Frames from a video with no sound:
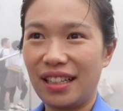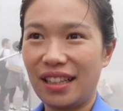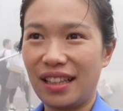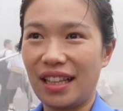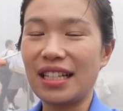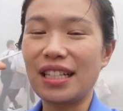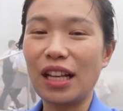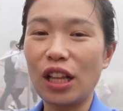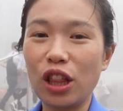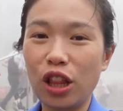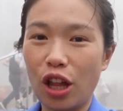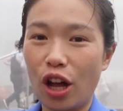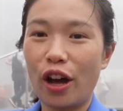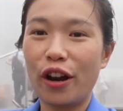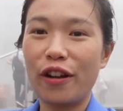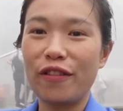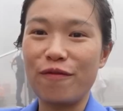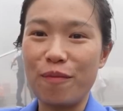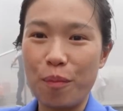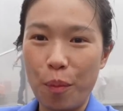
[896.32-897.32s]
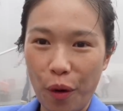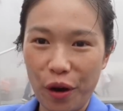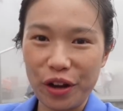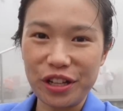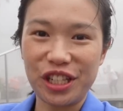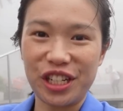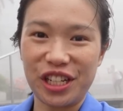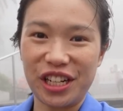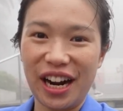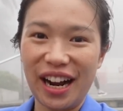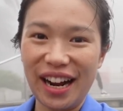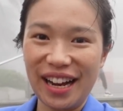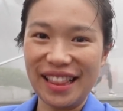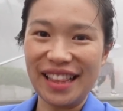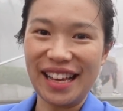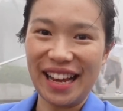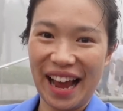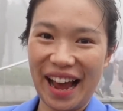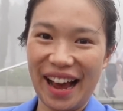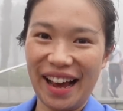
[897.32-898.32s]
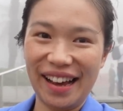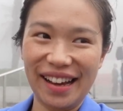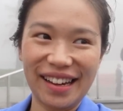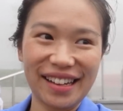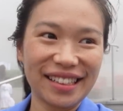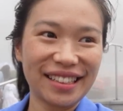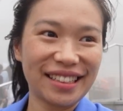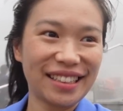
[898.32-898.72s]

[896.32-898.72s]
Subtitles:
There's a lot of moisture in the air.